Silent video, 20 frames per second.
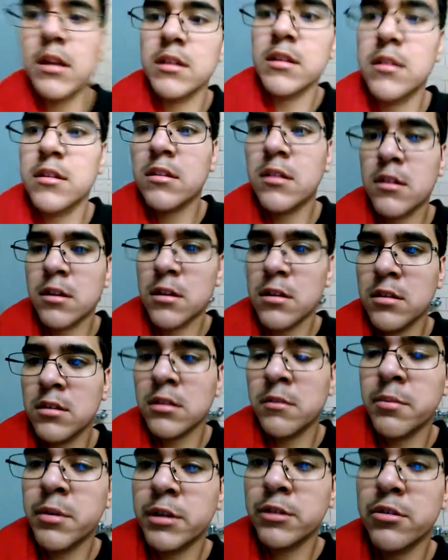This is
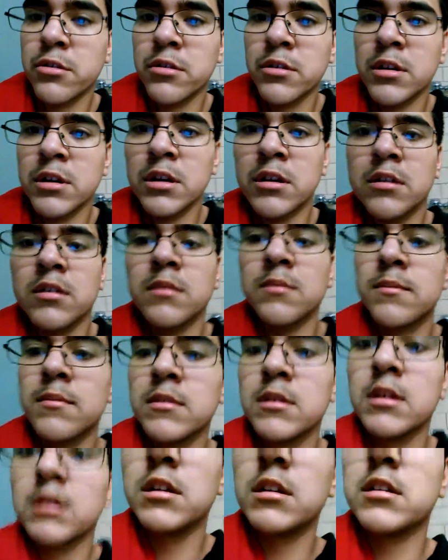Carlos San Pedro. Uh,
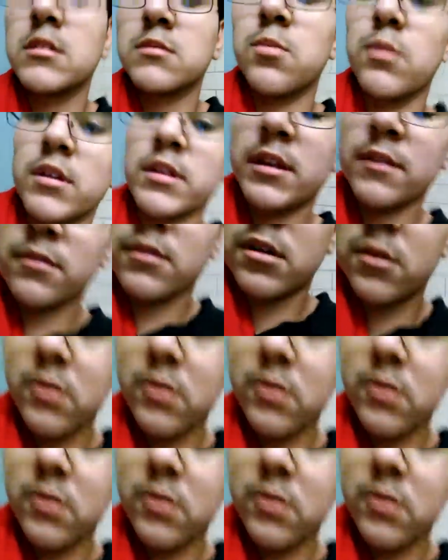I want to give you